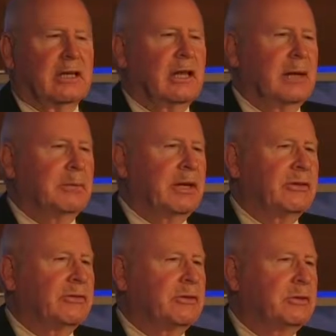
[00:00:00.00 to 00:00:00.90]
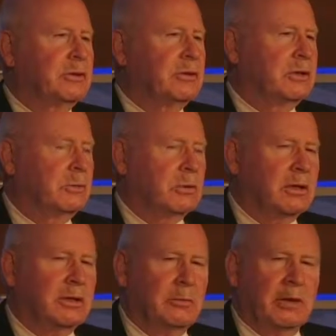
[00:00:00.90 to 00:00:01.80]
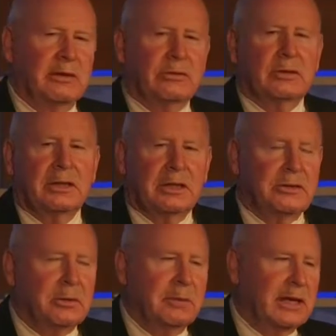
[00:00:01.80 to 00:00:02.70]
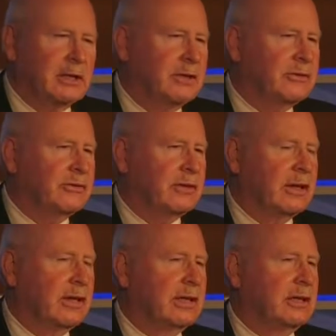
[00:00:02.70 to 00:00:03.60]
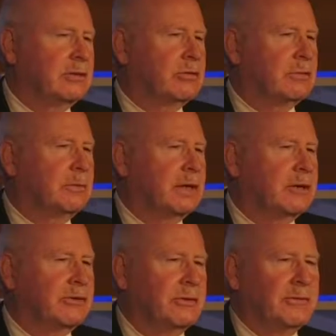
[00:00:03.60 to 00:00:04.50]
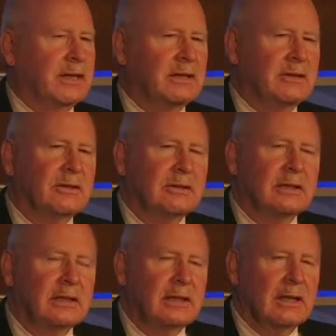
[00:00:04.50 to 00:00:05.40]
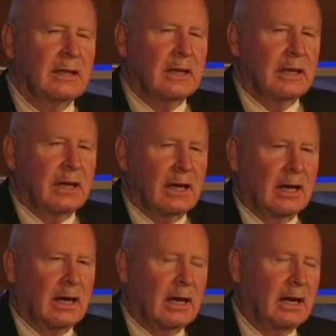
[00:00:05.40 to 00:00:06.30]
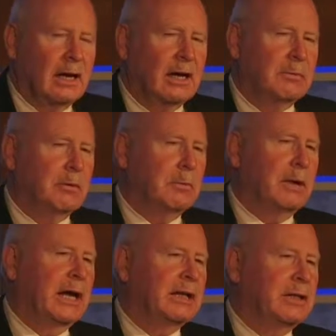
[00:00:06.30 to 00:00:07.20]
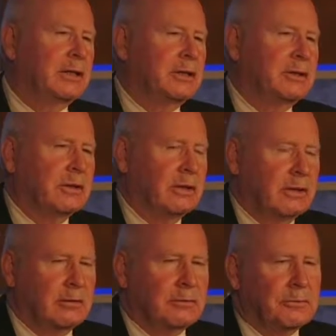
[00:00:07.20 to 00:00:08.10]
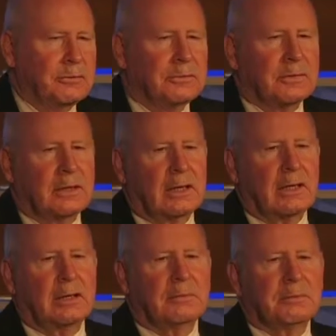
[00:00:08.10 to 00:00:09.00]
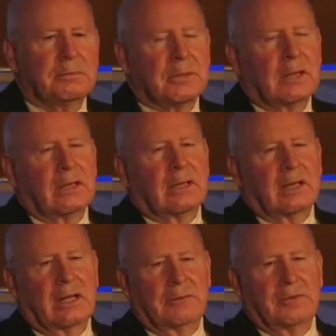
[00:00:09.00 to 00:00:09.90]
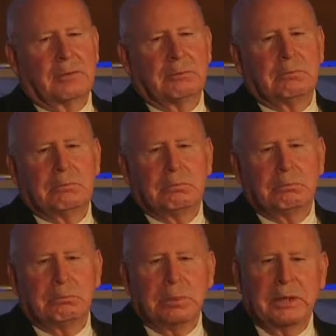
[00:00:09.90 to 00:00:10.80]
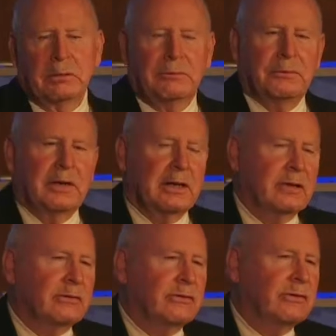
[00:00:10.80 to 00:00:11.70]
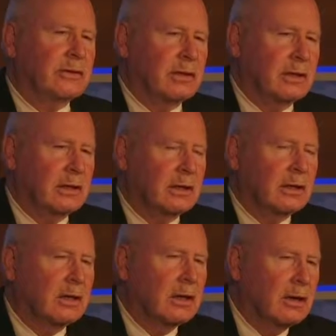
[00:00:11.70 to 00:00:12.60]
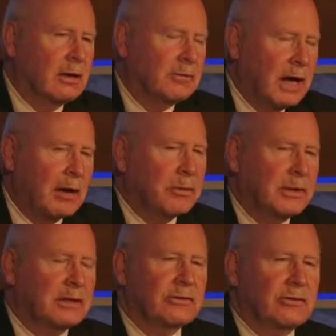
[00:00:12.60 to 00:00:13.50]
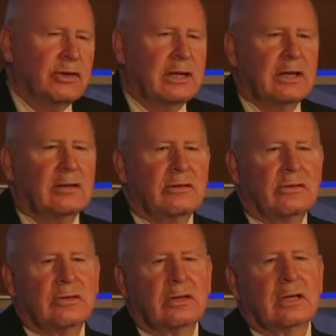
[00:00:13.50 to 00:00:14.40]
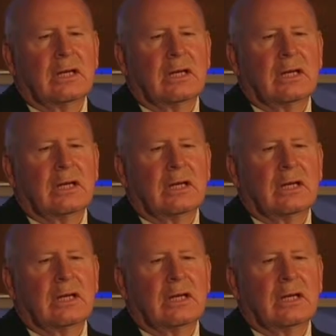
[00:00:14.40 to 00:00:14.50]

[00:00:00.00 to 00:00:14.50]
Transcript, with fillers: the Climate Institute and the work that Rachel did to make this a tremendous event. Uh, I'm reminded of uh, kind of a paraphrase uh, of how things change